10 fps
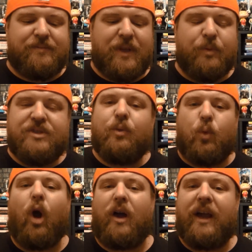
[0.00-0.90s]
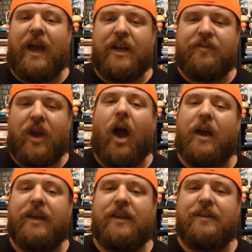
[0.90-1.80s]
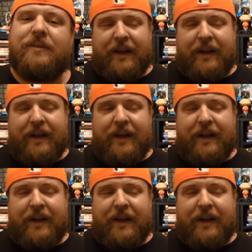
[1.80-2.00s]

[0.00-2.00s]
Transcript: it was the wrong kind of cocky.